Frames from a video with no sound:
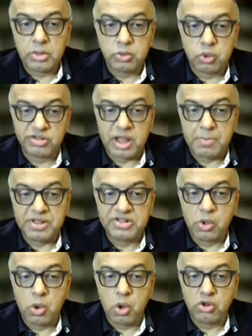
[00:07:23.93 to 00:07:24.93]
Those companies
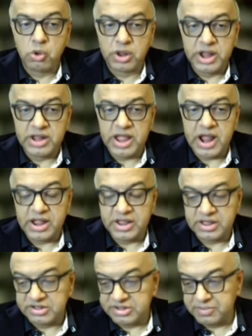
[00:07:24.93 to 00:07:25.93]
go on to create
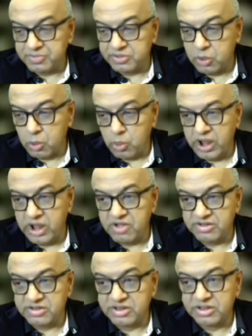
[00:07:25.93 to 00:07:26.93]
categories. So we
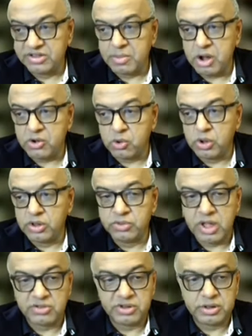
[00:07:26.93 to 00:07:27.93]
invested in Zomato in
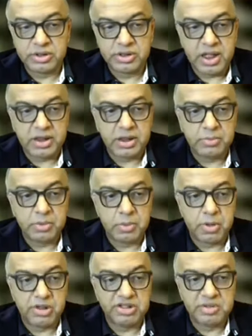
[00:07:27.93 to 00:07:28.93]
2010 and
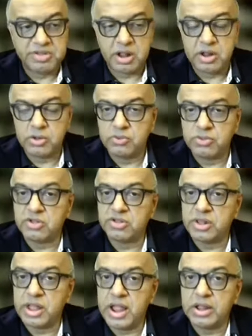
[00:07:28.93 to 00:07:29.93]
Bazaar in
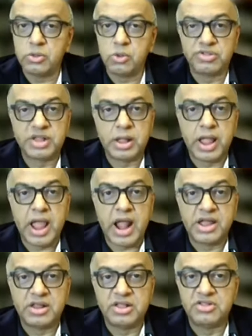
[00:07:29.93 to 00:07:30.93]
2008. Those
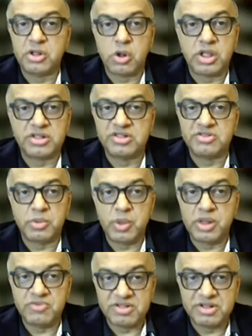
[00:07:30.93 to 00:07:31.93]
categories did not exist when we
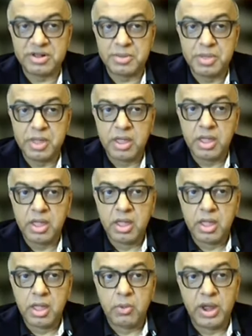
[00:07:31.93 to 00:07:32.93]
invested.
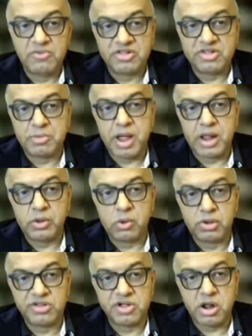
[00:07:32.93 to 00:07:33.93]
We invested behind
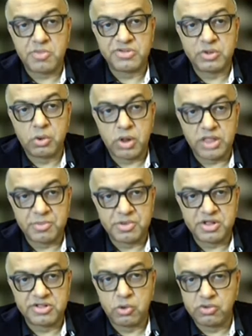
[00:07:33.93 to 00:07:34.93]
good startups, good
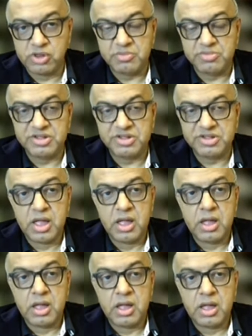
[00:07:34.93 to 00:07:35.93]
entrepreneurs, good teams,
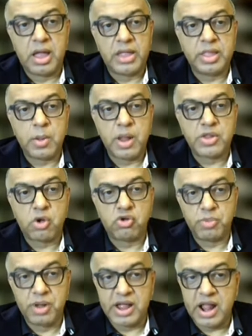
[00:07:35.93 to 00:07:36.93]
and they went on to
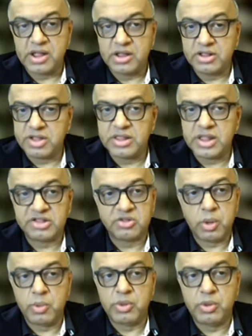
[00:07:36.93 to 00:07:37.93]
build categories. And that's the
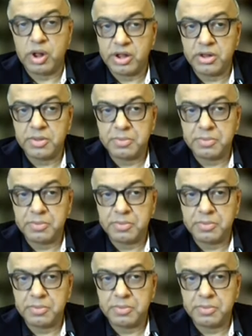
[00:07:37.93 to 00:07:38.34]
way we look at it.